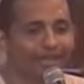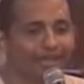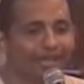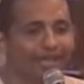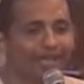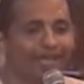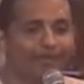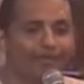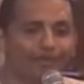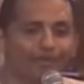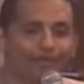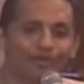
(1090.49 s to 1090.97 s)

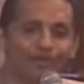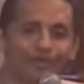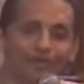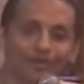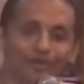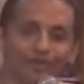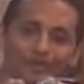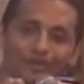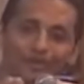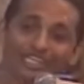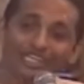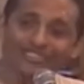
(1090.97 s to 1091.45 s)
And what
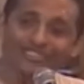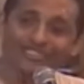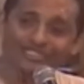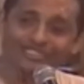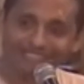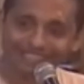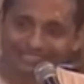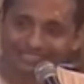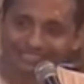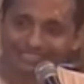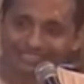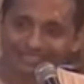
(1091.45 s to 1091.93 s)
an
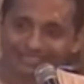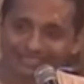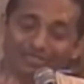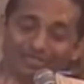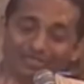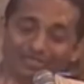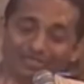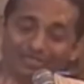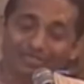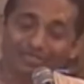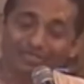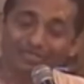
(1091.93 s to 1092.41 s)
audience.
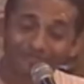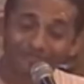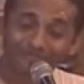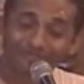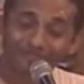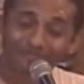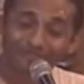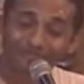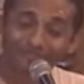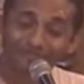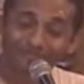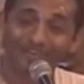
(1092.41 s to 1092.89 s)
What a
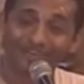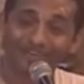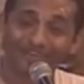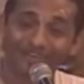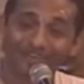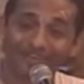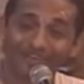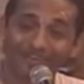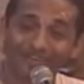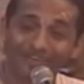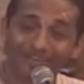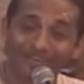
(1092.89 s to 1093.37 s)
speaker and
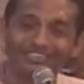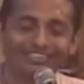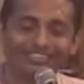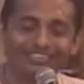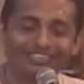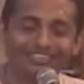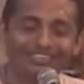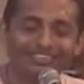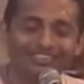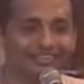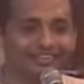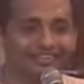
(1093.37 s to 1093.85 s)
what an
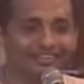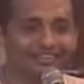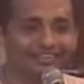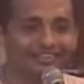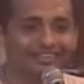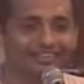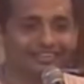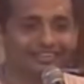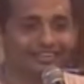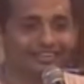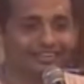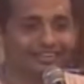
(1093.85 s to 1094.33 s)
audience.
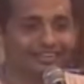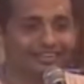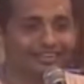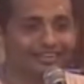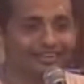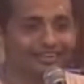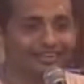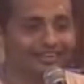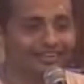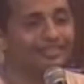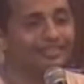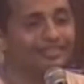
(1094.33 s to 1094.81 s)

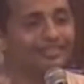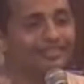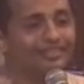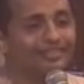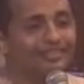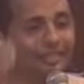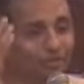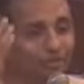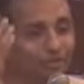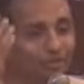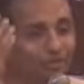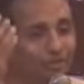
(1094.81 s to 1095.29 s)

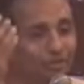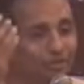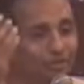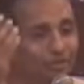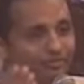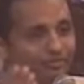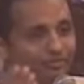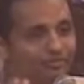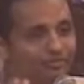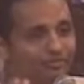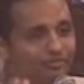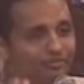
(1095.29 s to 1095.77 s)
The
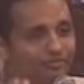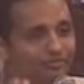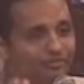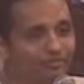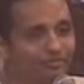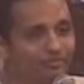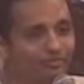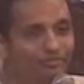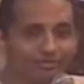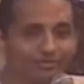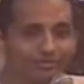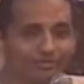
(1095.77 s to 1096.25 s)
humility
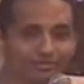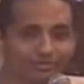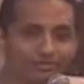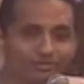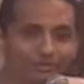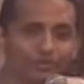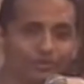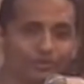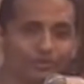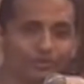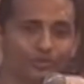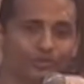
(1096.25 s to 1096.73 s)
of
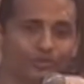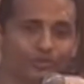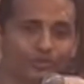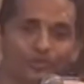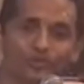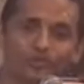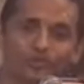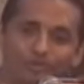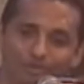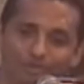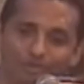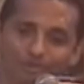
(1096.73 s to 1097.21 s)
both the
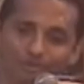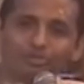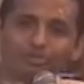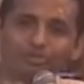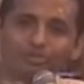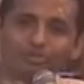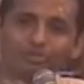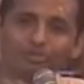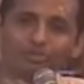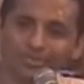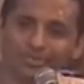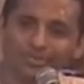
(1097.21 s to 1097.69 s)

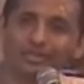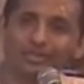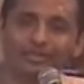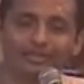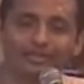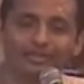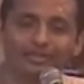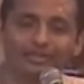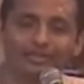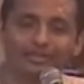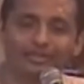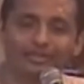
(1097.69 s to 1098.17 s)
Goswamis, Rupa and
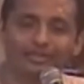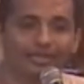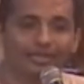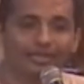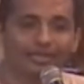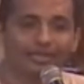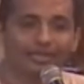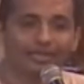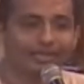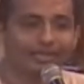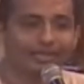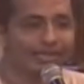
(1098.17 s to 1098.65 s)
Sanatan,
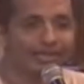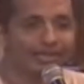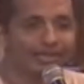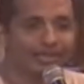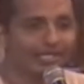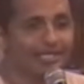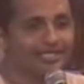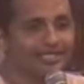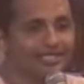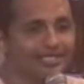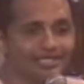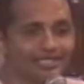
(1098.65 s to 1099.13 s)

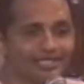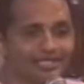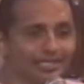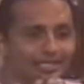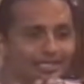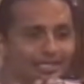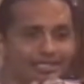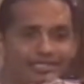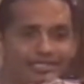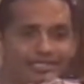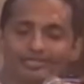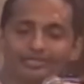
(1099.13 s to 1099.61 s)
they just
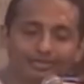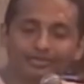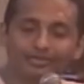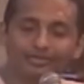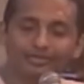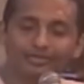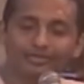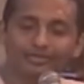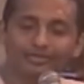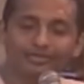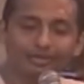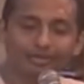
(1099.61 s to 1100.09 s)
didn't
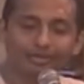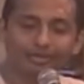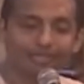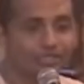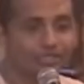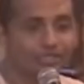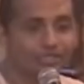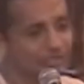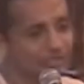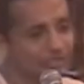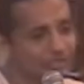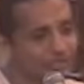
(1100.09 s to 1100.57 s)
instruct
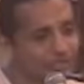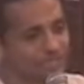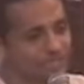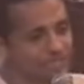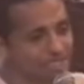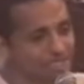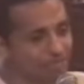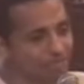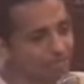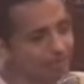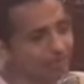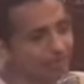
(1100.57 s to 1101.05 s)
Raghunath, you
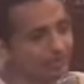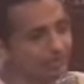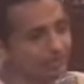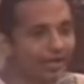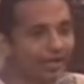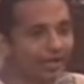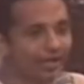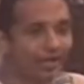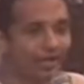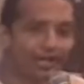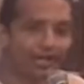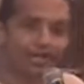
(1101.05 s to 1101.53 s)
just speak,
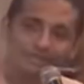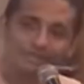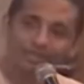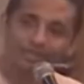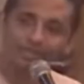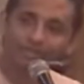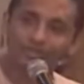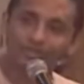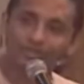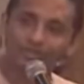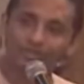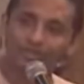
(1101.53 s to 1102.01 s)
and
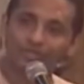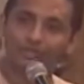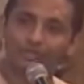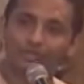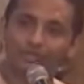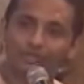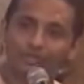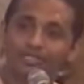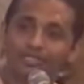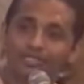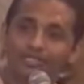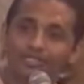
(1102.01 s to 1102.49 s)
they went to do
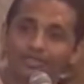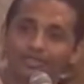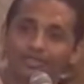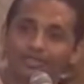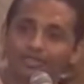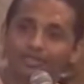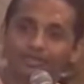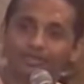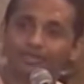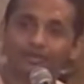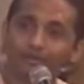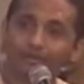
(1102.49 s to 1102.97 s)
their
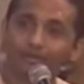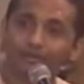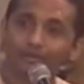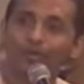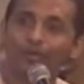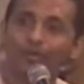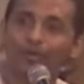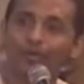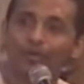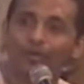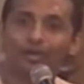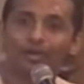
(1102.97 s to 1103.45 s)
bhajan.
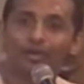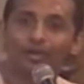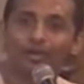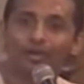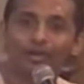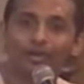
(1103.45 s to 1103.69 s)
No.